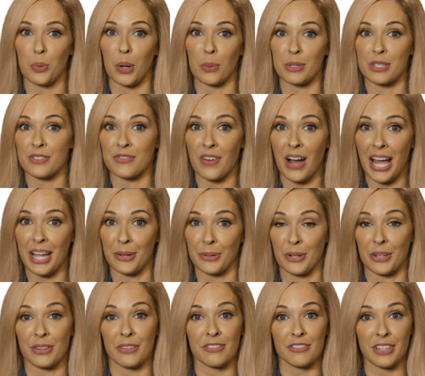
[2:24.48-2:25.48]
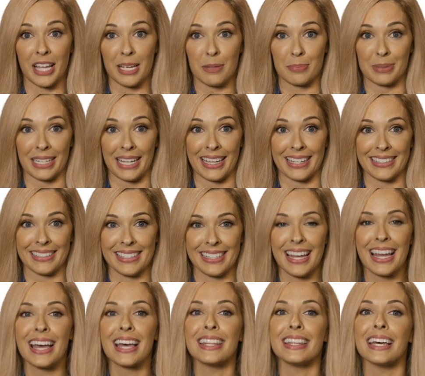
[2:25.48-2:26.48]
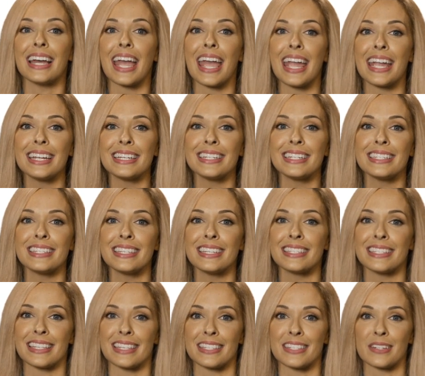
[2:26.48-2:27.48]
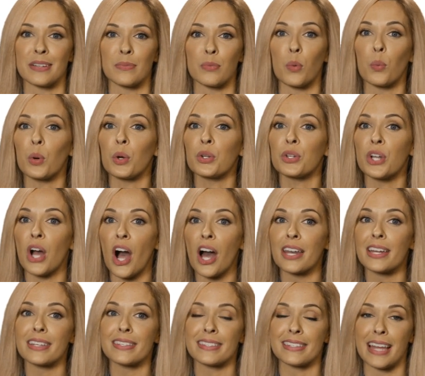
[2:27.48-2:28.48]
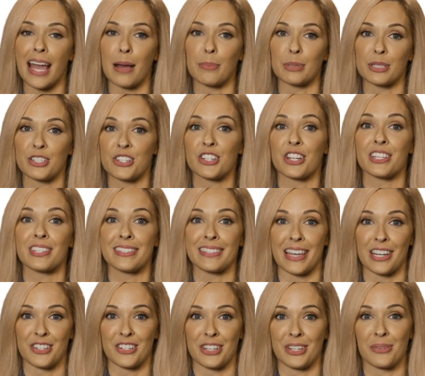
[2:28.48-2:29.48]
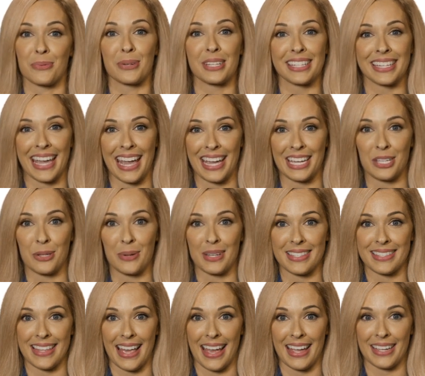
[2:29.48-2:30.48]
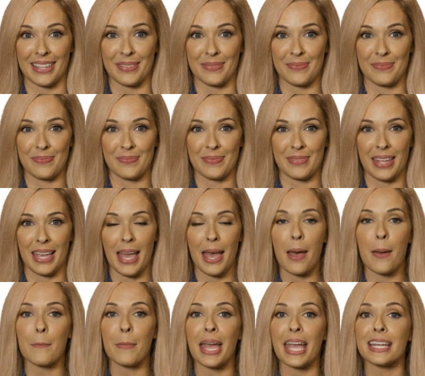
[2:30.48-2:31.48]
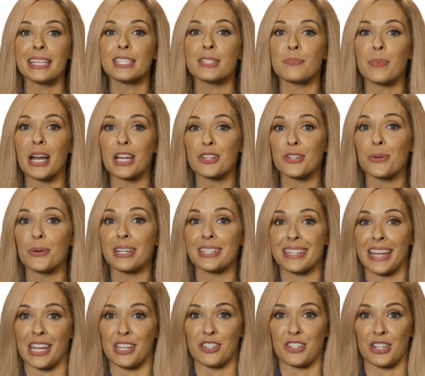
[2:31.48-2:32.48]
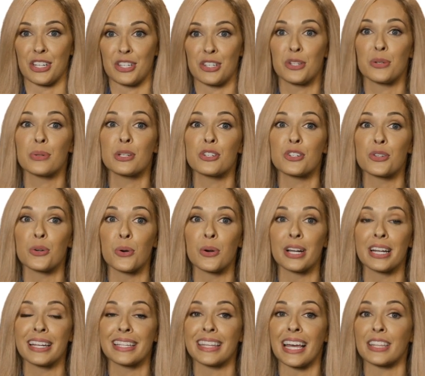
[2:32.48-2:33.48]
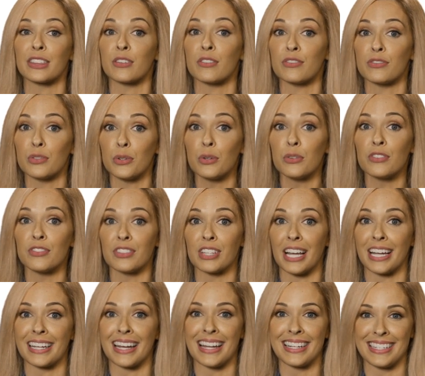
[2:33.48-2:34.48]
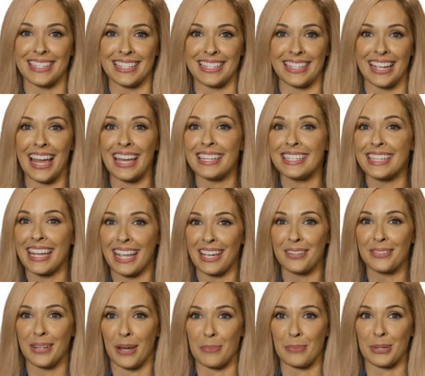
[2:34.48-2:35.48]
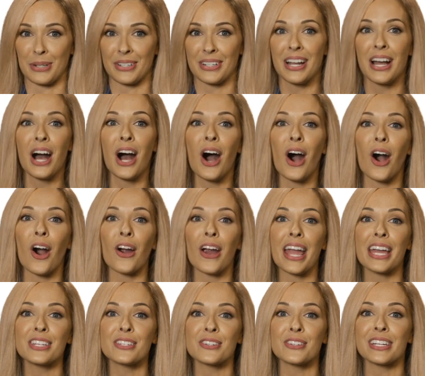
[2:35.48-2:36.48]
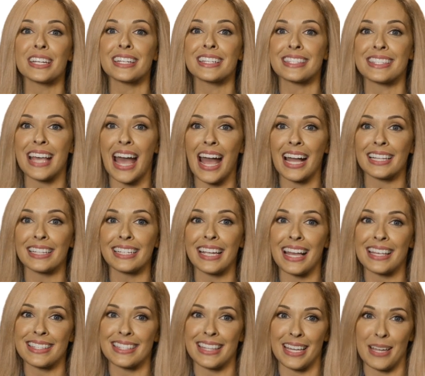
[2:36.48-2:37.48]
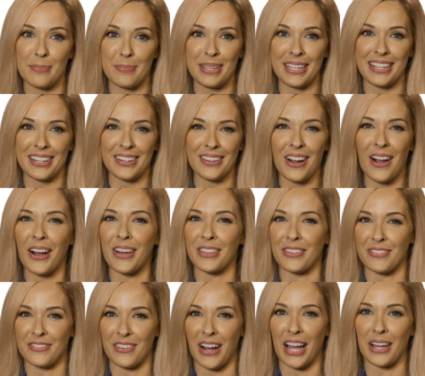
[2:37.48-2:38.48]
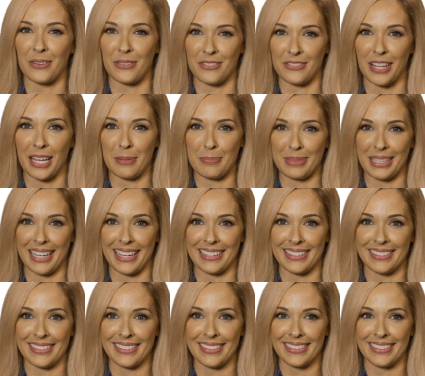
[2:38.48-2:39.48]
what was filed on the flight plan, the ATC system will not establish a session with KUSA. Pay special attention to ensuring that the full flight ID and tail number are entered exactly as they appear on the filed flight plan.